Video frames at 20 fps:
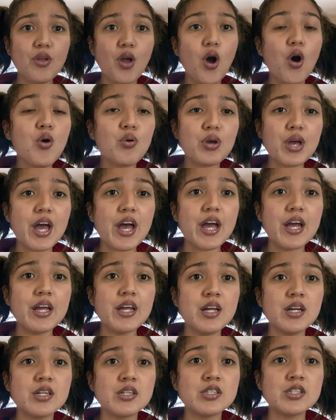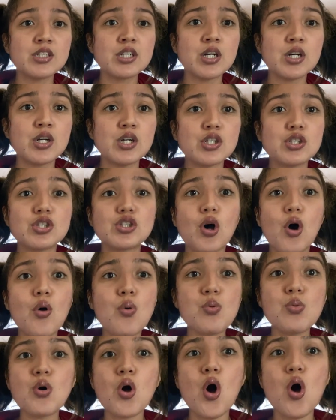Okay?
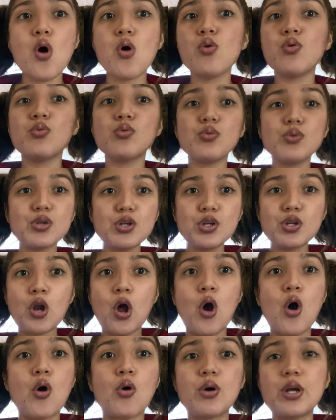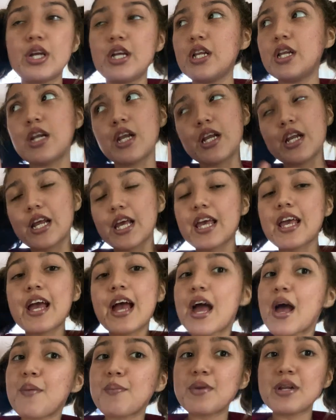Don't go, you know, in the
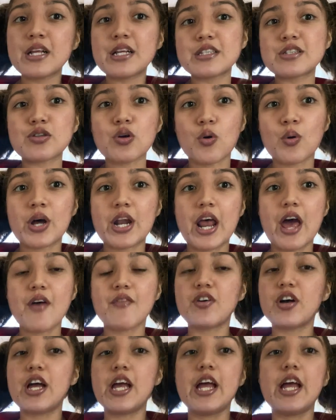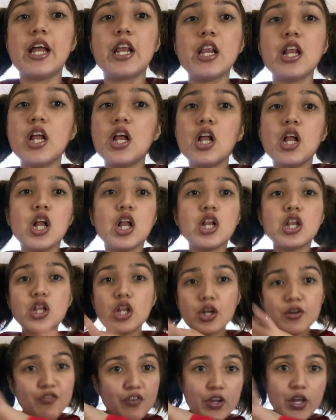cabinets or whatever and
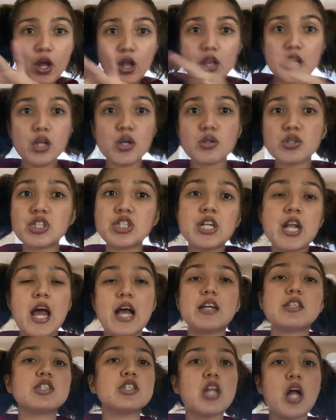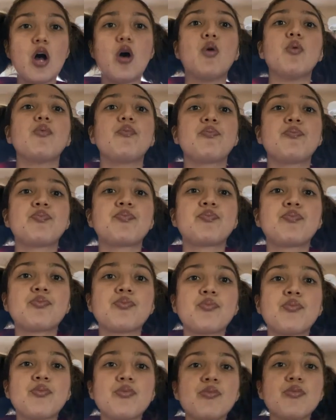look for your little snacks. No.
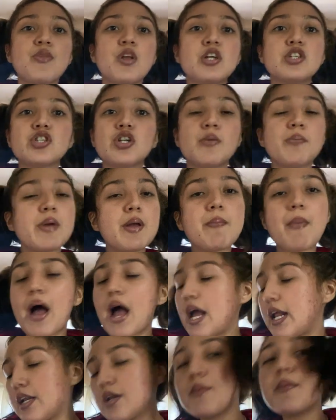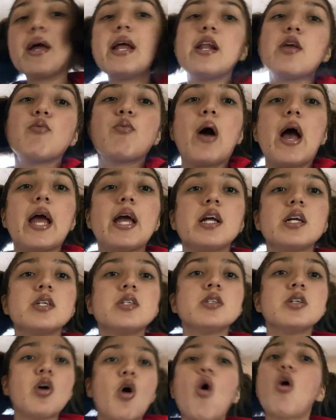Shouldn't be buying them anyway.
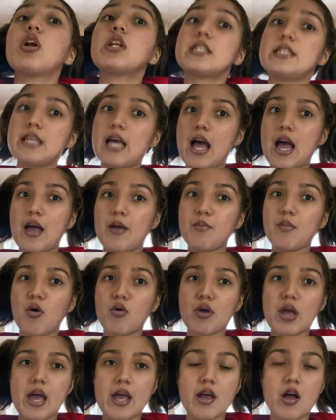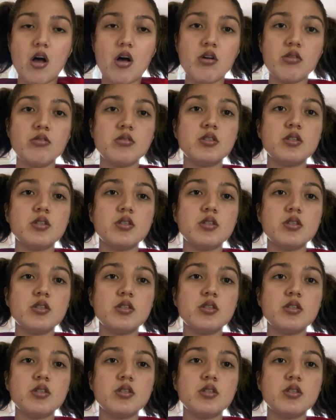All the time. Okay, y'all?